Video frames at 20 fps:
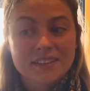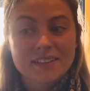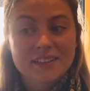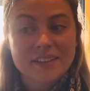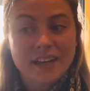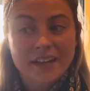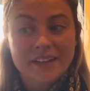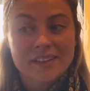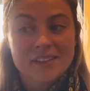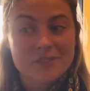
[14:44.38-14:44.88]

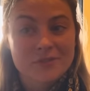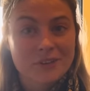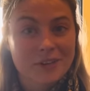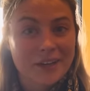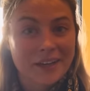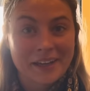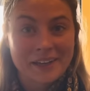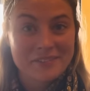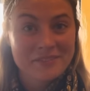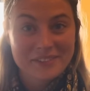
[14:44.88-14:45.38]
that it's
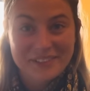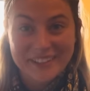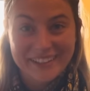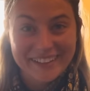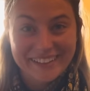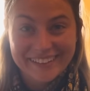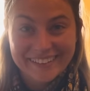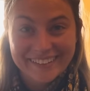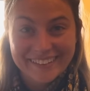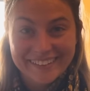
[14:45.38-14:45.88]

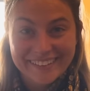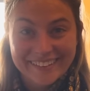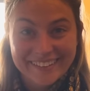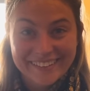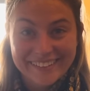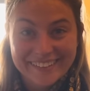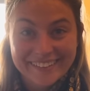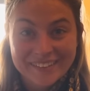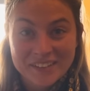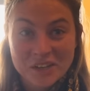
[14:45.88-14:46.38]
forgiven.
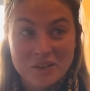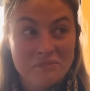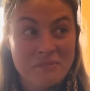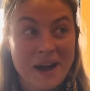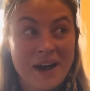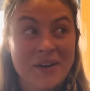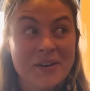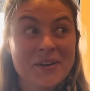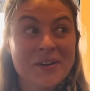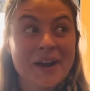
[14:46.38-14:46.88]
No
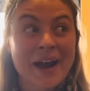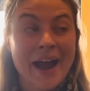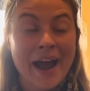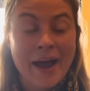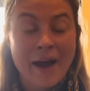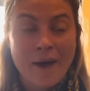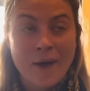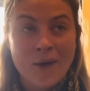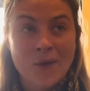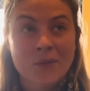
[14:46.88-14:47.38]
matter
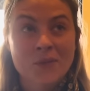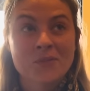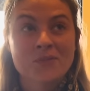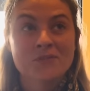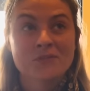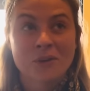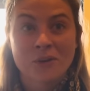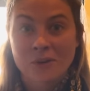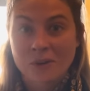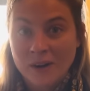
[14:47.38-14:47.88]
how
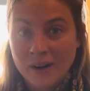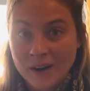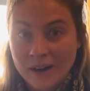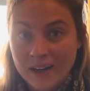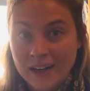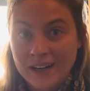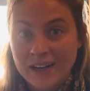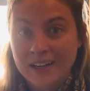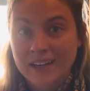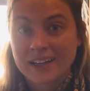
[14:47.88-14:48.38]

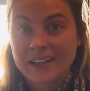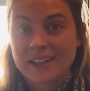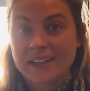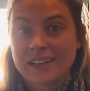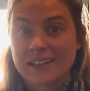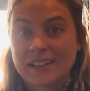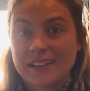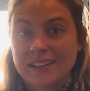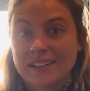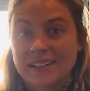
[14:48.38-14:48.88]
far,
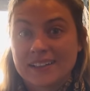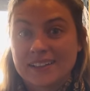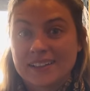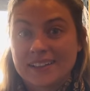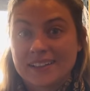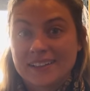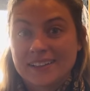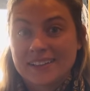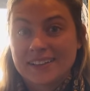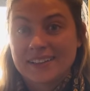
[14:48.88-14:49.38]

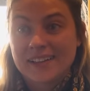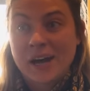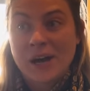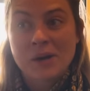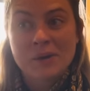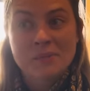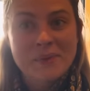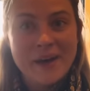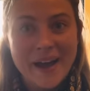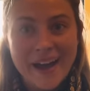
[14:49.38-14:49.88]

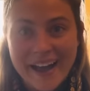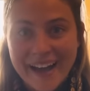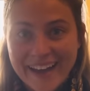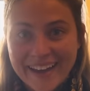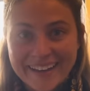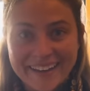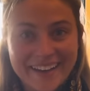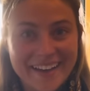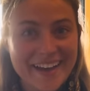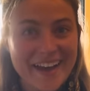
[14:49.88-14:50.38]
how
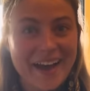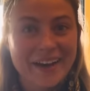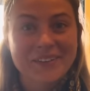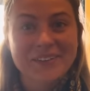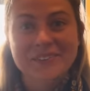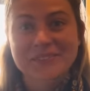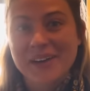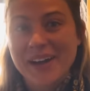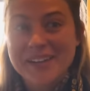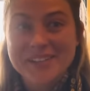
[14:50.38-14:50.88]
bad
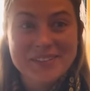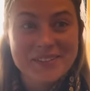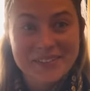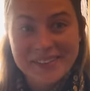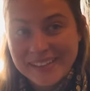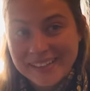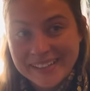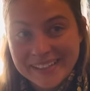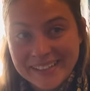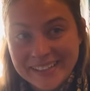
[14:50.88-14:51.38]
you
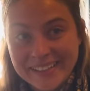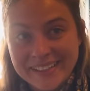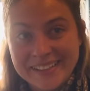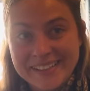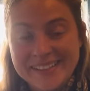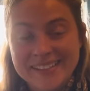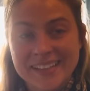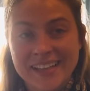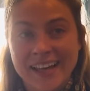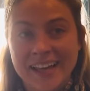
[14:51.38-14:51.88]
think it
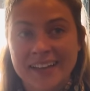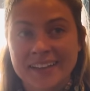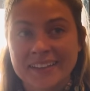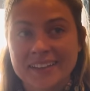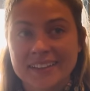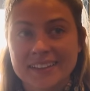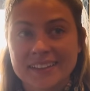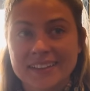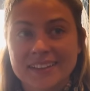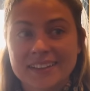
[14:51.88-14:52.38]
is,
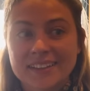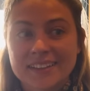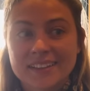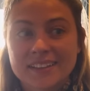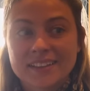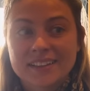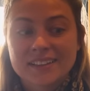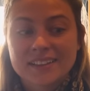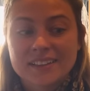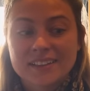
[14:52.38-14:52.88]
like,
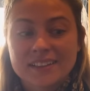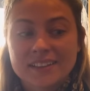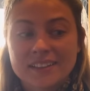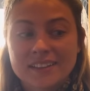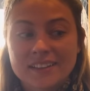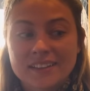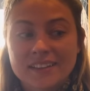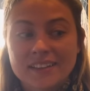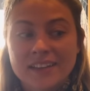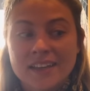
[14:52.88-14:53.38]

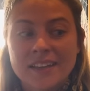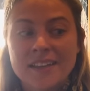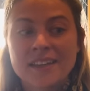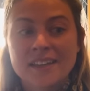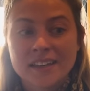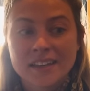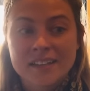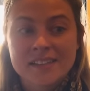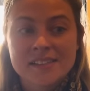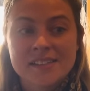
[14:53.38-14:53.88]
in the
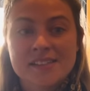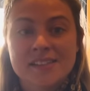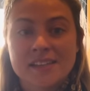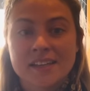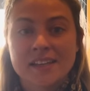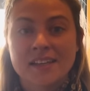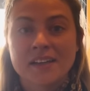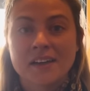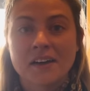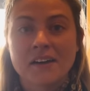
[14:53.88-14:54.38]

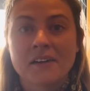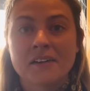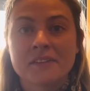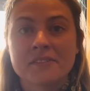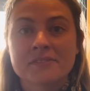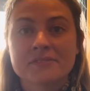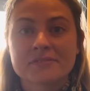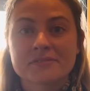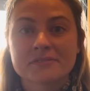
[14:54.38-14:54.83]
instant of